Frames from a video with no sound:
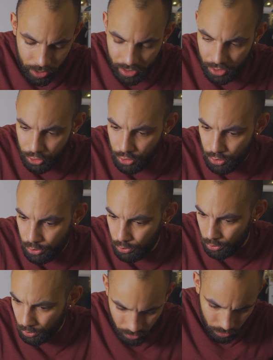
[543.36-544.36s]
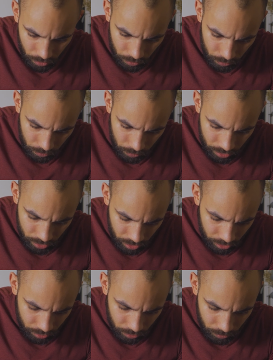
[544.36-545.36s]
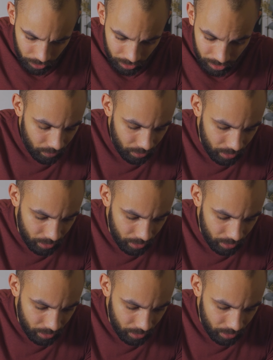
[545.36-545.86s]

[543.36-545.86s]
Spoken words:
written a U. So that's incorrect.